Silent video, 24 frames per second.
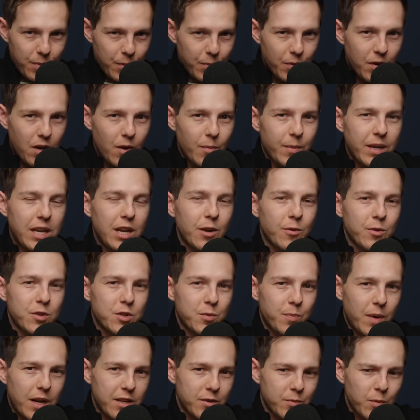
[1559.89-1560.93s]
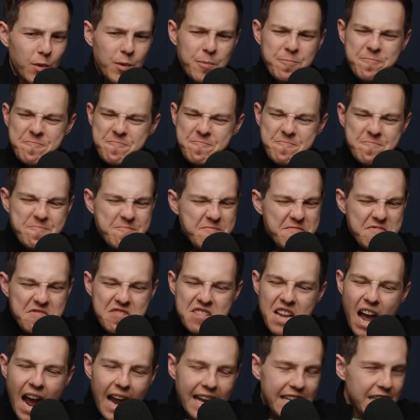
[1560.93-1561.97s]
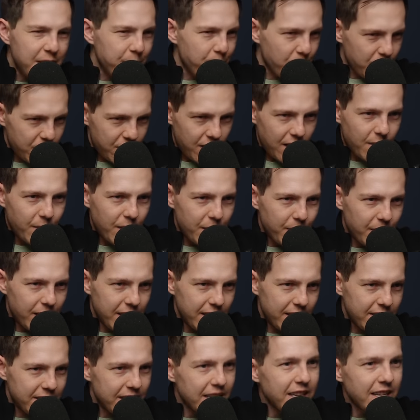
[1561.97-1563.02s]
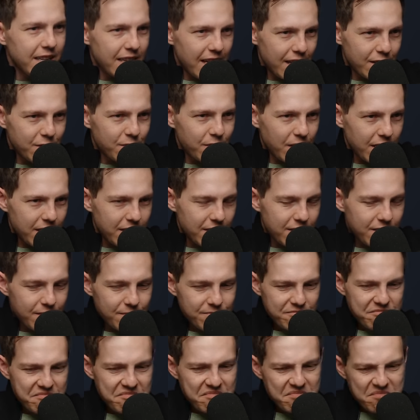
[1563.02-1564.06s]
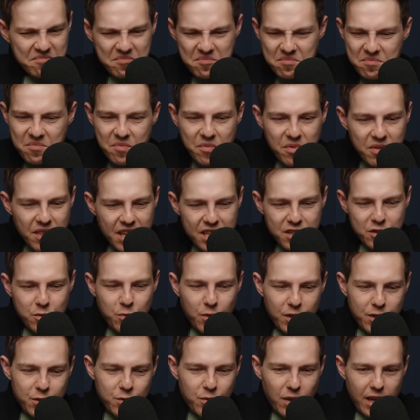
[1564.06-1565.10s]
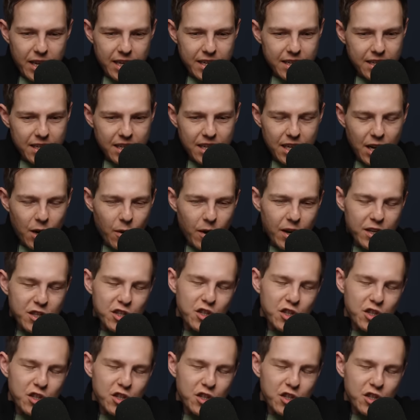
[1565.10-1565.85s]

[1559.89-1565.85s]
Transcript: people call me irresponsible, ninety percent of my money is in index funds. Mm -hmm. This was like you know a